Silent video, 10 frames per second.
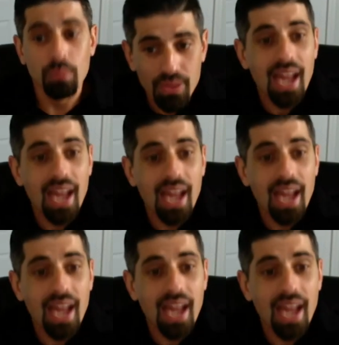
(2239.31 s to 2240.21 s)
that's
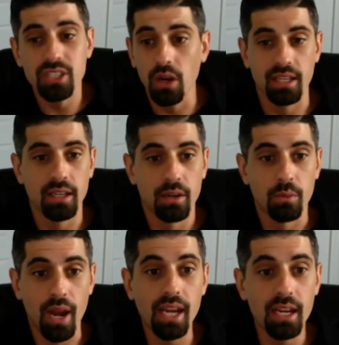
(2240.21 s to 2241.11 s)
in your
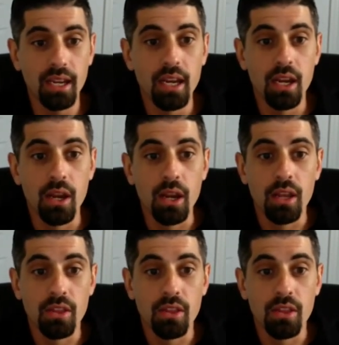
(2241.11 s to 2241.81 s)
CRN, right?